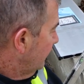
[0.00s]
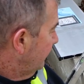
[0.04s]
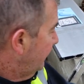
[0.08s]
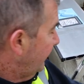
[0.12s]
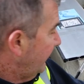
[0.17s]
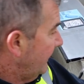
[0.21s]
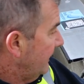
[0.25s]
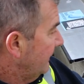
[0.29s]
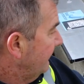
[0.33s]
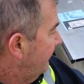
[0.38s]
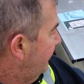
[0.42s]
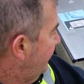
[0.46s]

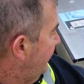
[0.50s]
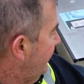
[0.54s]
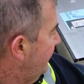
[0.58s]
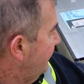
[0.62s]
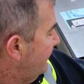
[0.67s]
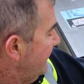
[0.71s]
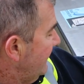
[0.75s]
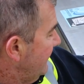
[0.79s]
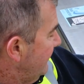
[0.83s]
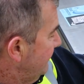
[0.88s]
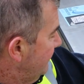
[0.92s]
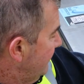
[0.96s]
being
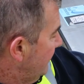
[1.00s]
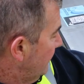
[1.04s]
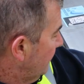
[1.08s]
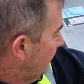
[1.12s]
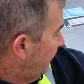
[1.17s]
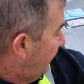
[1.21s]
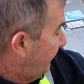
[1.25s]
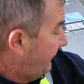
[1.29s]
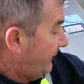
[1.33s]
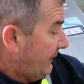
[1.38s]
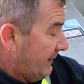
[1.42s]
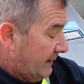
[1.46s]

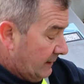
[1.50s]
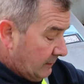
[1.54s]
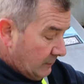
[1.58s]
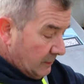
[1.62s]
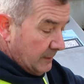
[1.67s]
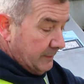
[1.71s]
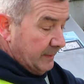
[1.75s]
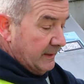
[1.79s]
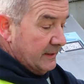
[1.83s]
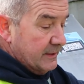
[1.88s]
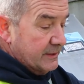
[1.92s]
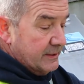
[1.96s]
15mm thick,
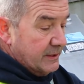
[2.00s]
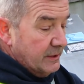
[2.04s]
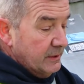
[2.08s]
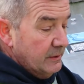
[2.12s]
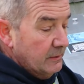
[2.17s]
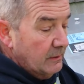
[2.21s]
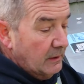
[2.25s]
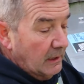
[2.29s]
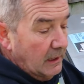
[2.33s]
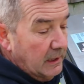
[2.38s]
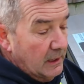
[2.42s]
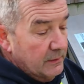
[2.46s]
would have been
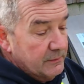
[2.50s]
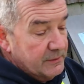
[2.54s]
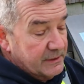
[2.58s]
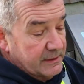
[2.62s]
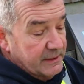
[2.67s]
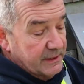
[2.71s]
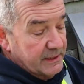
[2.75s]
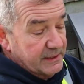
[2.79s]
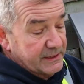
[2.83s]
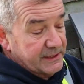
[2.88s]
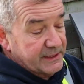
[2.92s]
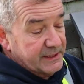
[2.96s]
too close
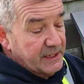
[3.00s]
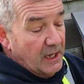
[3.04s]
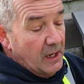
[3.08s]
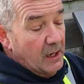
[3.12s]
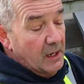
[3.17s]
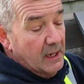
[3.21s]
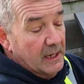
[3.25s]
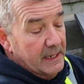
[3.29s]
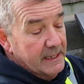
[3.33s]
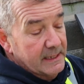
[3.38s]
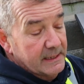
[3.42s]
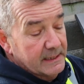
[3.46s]
to the
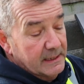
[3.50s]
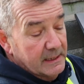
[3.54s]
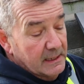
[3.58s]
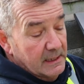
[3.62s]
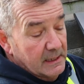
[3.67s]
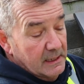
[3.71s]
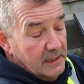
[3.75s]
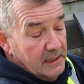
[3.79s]
side